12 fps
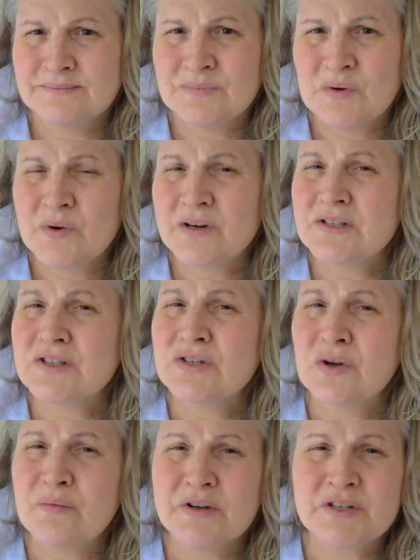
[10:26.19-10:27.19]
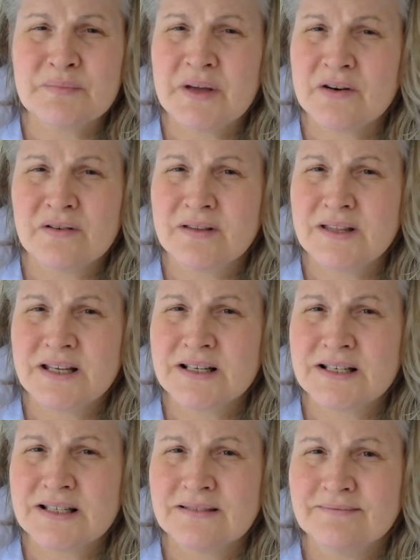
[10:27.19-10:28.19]
We're so much better than
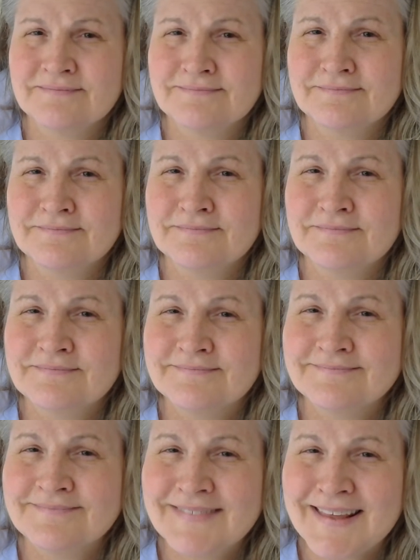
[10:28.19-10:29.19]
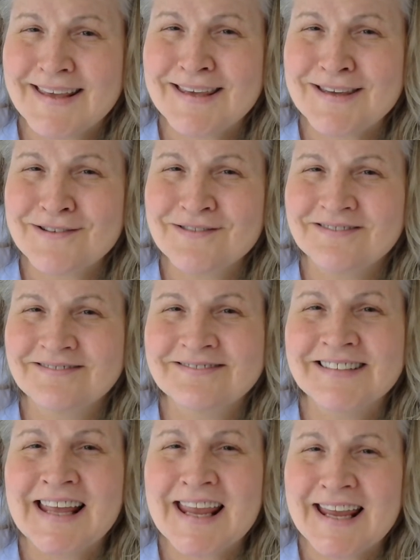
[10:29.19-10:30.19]
this. Thank you.
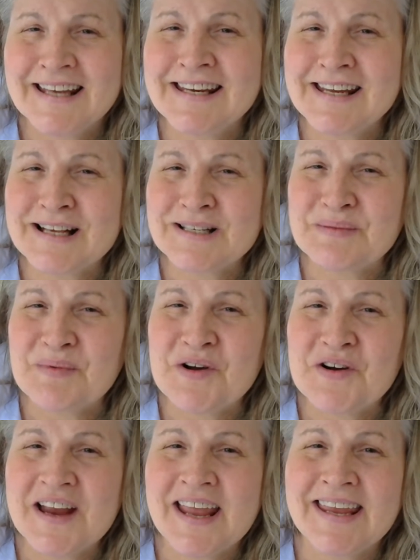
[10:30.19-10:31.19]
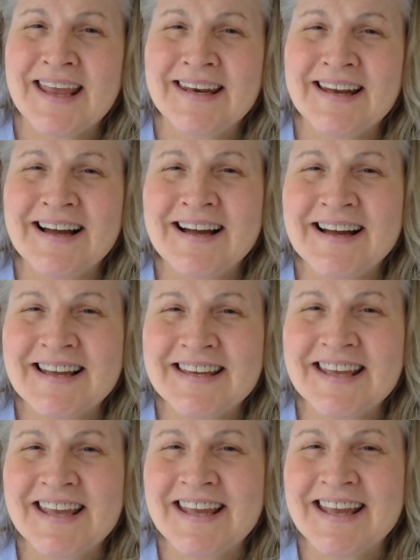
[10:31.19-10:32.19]
Annie Kaspar,
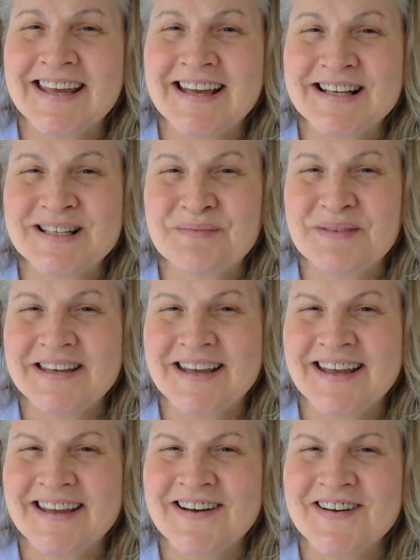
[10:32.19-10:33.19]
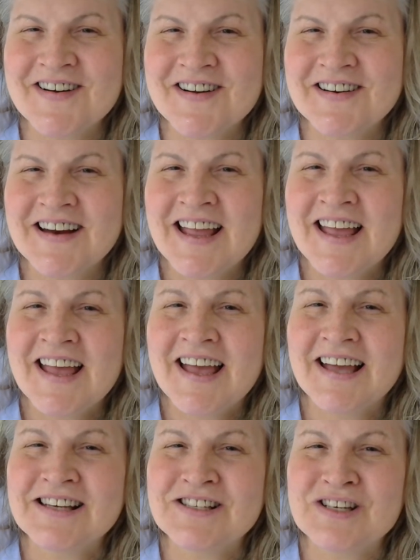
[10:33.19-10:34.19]
ANIKASPAR
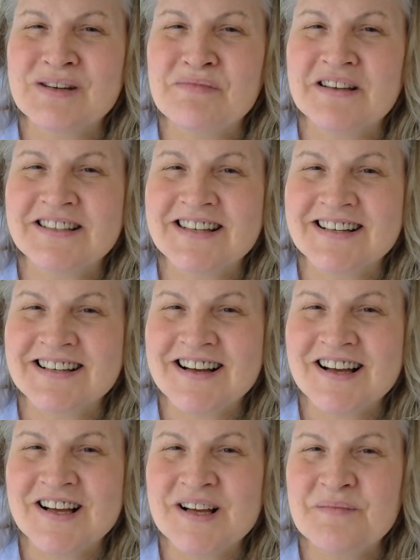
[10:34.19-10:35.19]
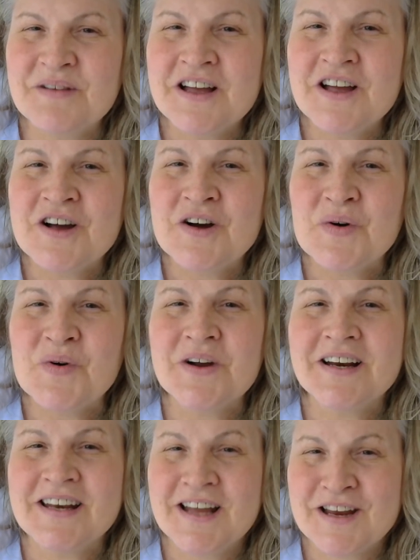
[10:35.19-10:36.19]
@gmail.com or
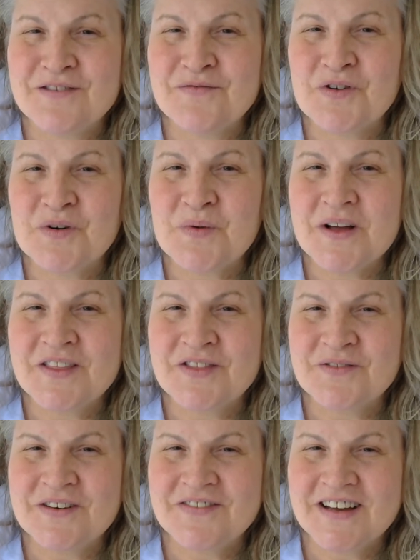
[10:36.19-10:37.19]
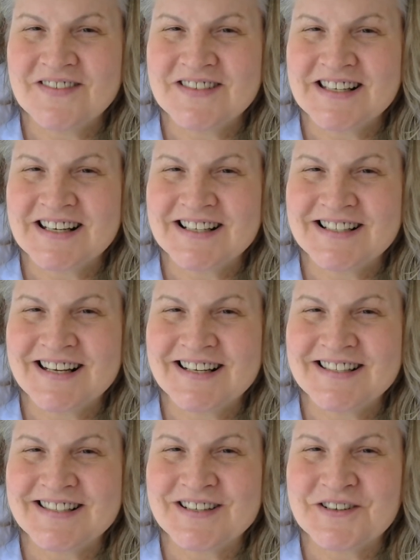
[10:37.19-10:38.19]
at
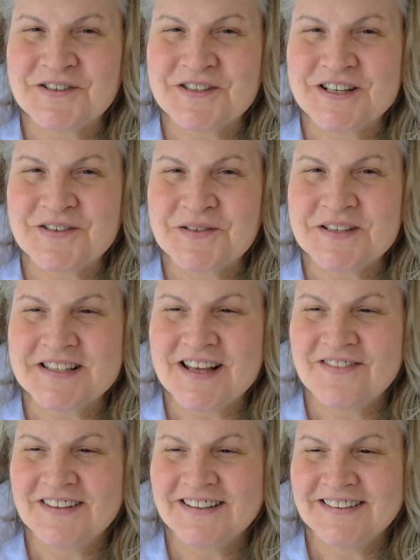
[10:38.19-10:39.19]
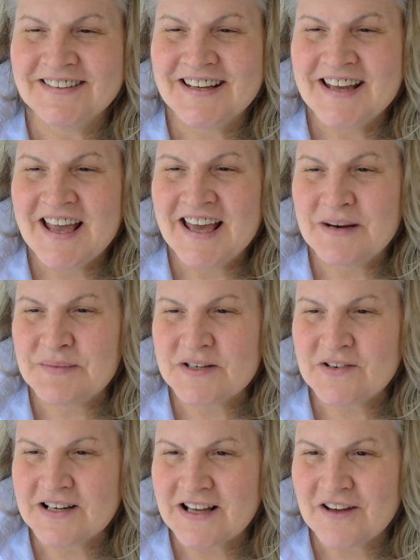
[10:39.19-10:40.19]
941-356-8007. And I'm
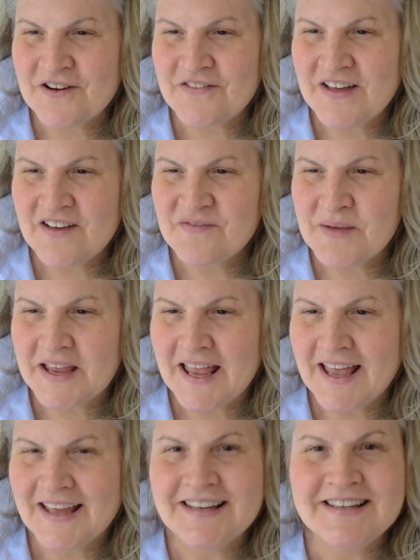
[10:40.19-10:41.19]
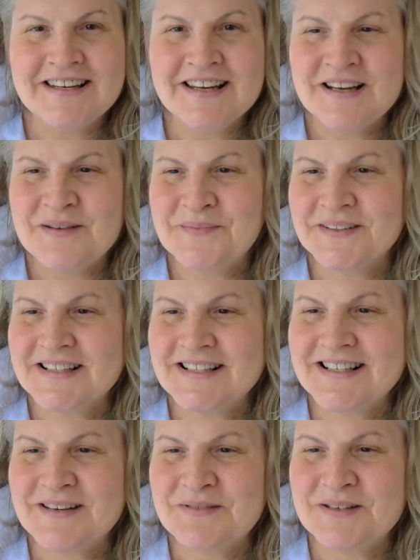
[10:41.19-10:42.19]
sorry to cut off half my head, but this
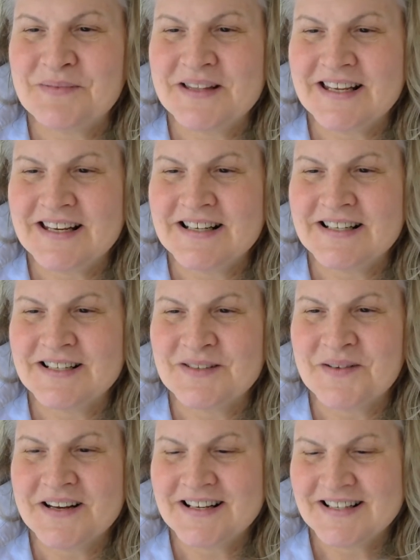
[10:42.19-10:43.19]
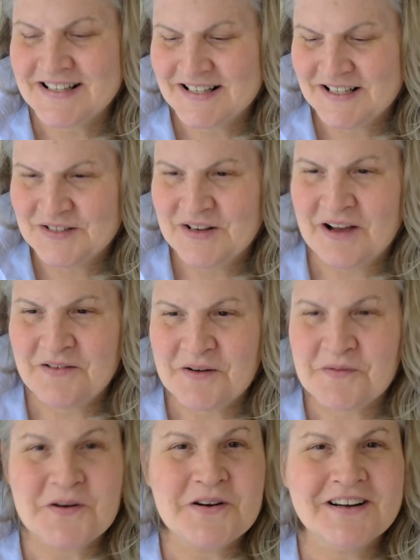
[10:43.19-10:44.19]
seems to be the easiest way because this is how I
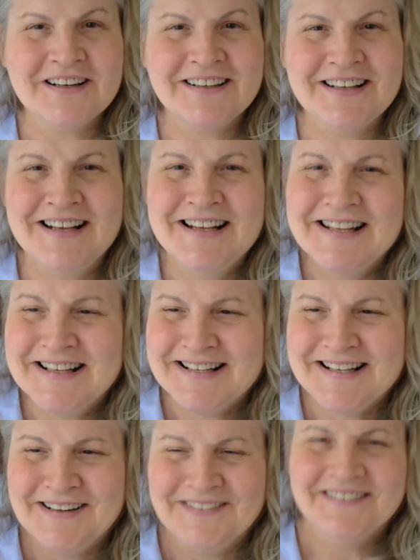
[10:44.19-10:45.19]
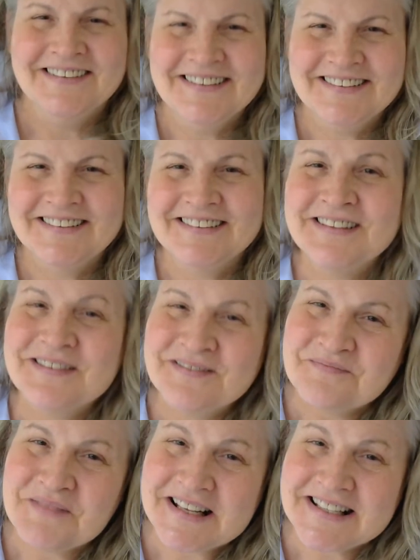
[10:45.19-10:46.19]
work. So,
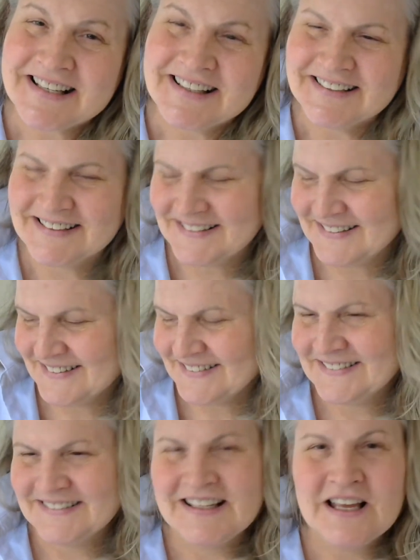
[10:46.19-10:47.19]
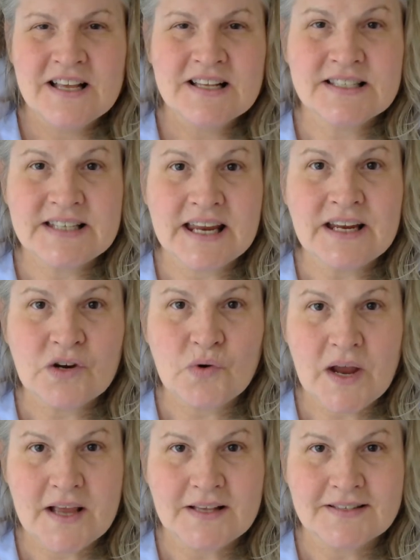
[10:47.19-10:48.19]
blessings. Stay in
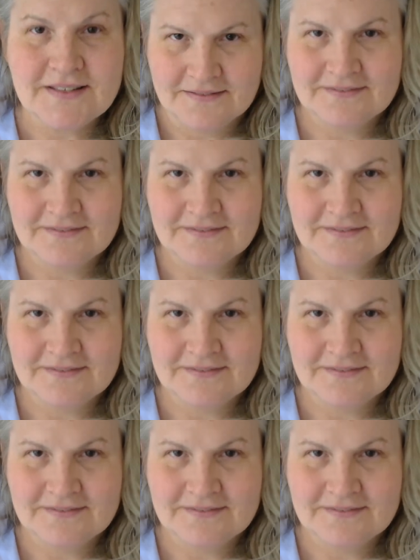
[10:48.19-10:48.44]
grace.